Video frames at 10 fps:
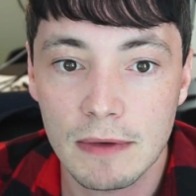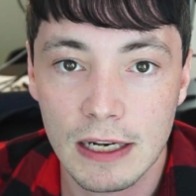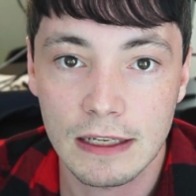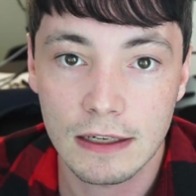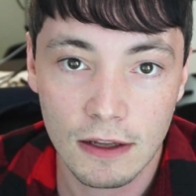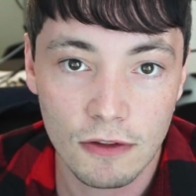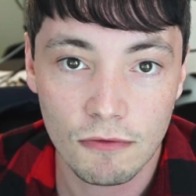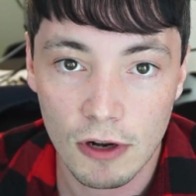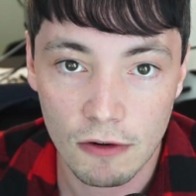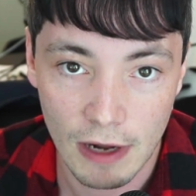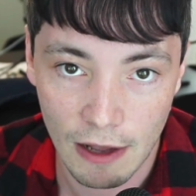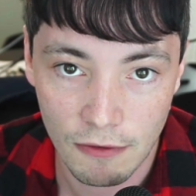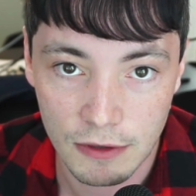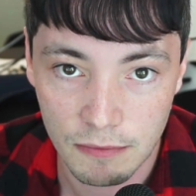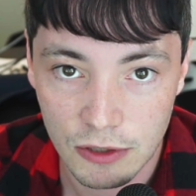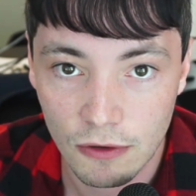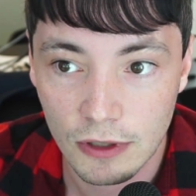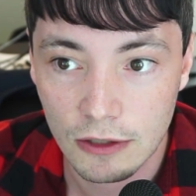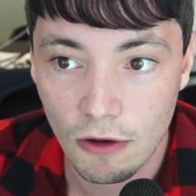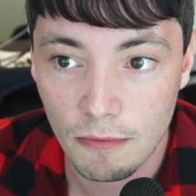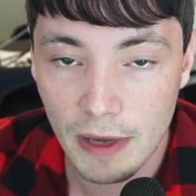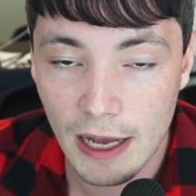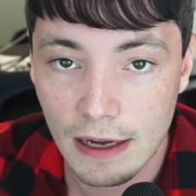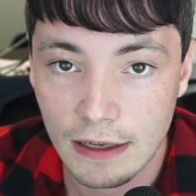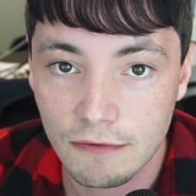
and I'd get another runaround and be told I'd call back.